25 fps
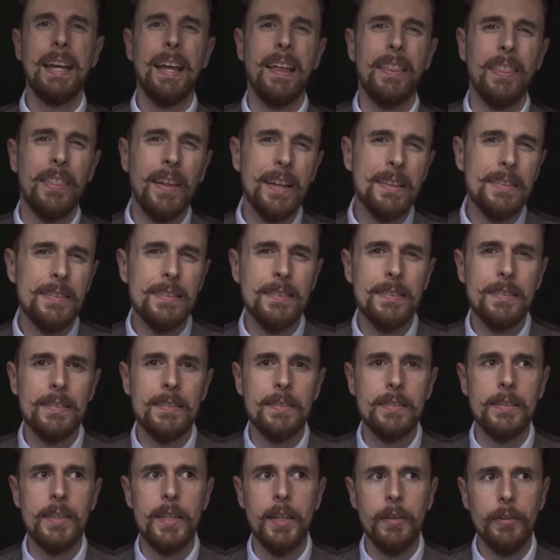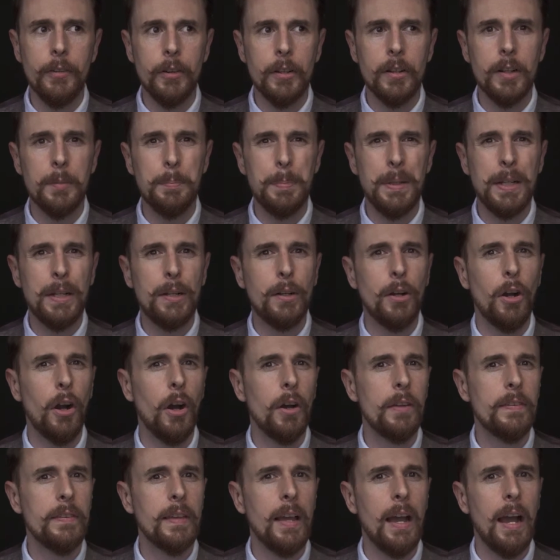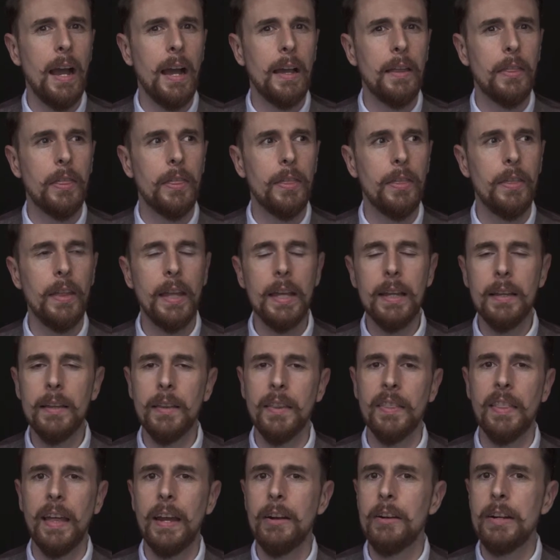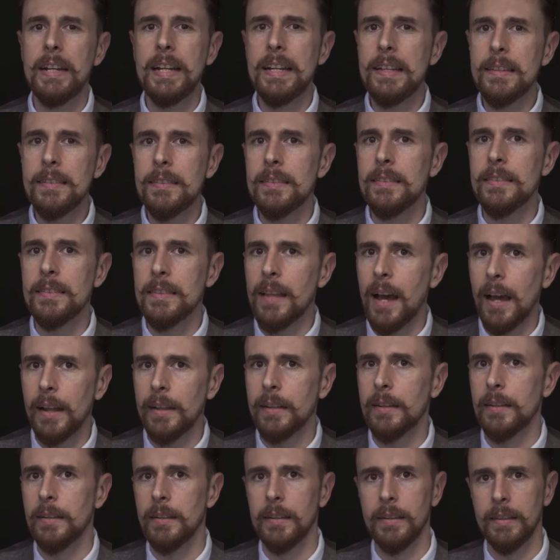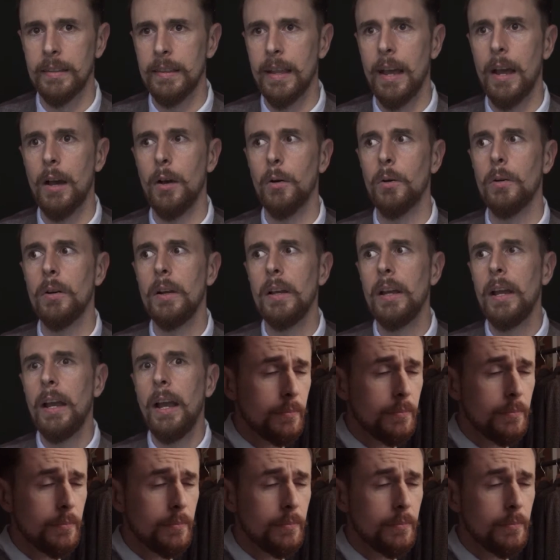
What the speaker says: That's difficult, because I think there is none now.